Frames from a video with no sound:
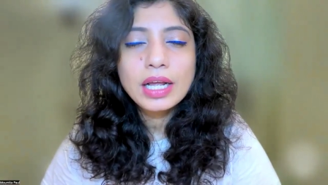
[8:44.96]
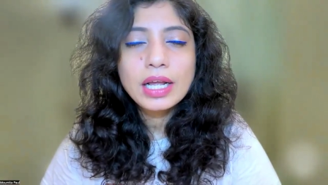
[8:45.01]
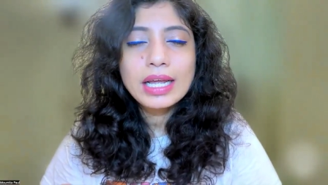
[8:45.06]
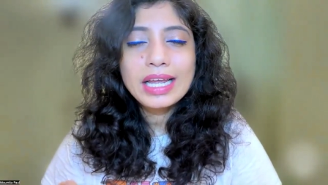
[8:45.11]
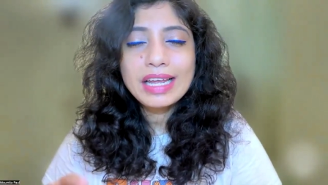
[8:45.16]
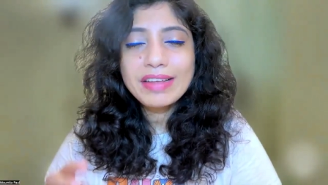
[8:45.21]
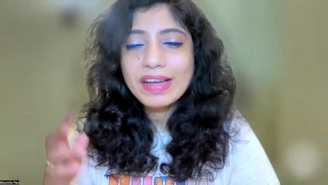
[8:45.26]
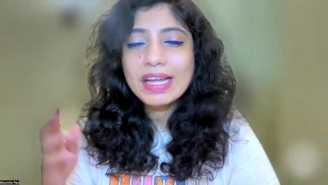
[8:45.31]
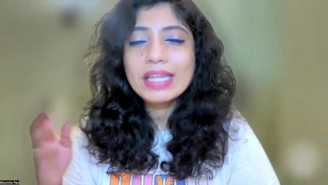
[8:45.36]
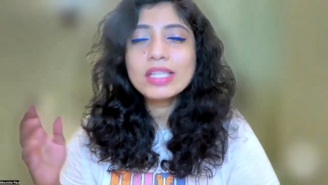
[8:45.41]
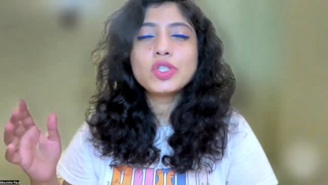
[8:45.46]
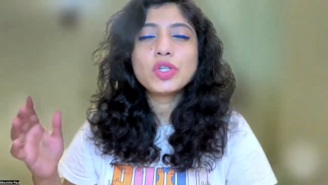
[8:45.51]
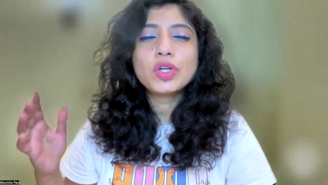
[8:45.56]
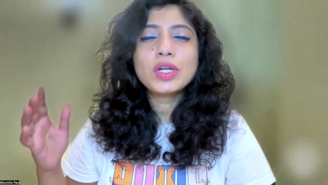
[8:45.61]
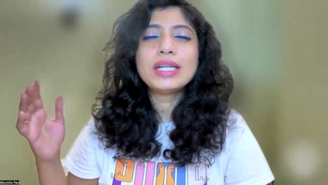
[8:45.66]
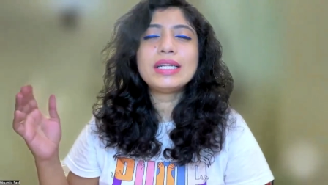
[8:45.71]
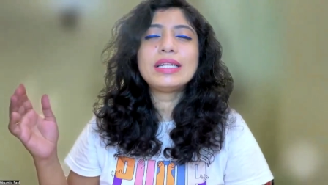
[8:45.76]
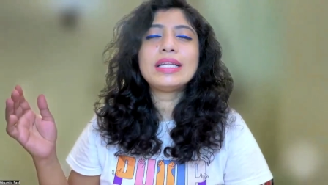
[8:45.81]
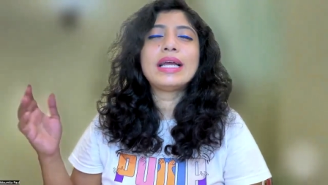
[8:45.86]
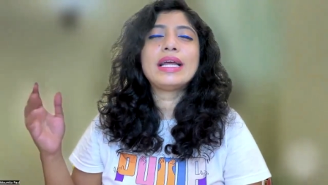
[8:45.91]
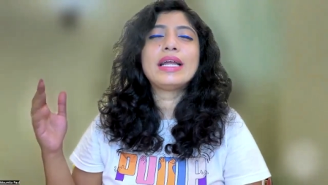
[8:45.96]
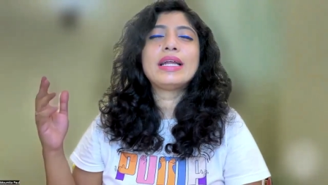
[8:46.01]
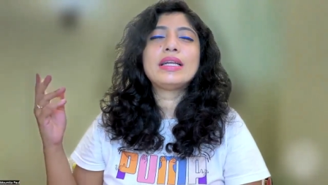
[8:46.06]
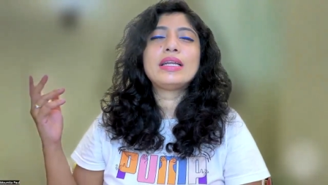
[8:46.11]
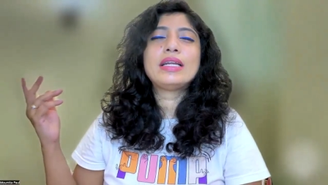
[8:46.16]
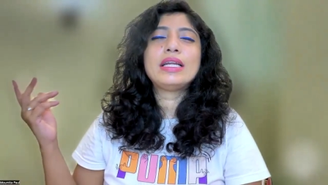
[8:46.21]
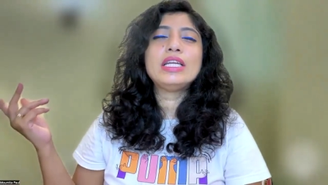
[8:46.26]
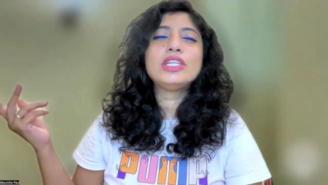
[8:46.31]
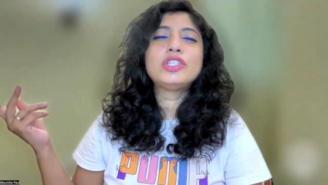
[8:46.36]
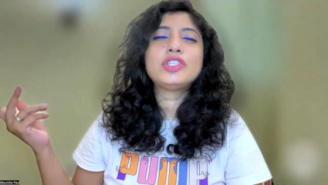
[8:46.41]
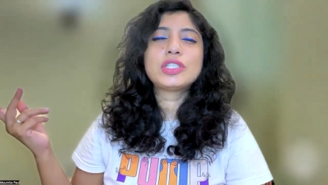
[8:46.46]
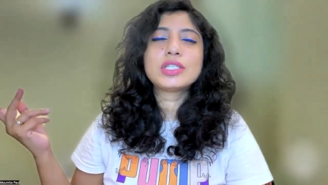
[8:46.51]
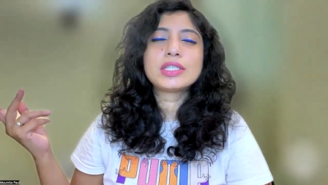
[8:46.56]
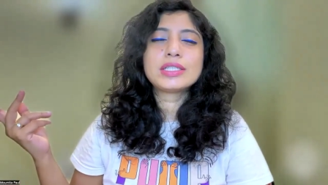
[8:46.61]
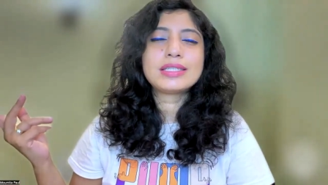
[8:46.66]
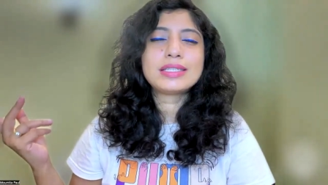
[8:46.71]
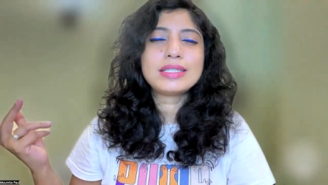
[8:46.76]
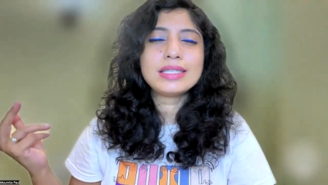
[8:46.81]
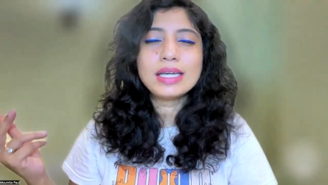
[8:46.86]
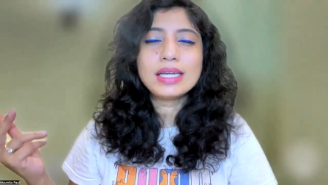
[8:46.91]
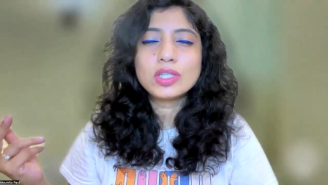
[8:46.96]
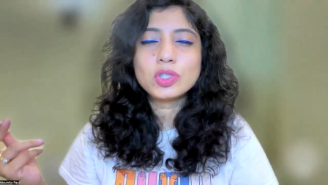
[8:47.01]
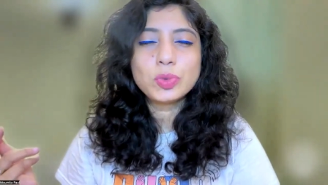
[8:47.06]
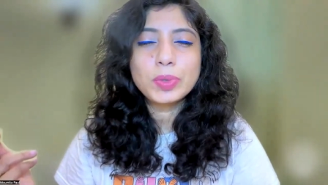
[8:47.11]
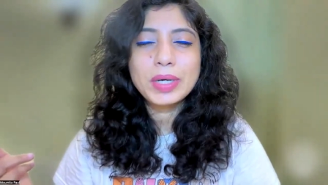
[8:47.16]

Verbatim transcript: Eventually, they reached a stage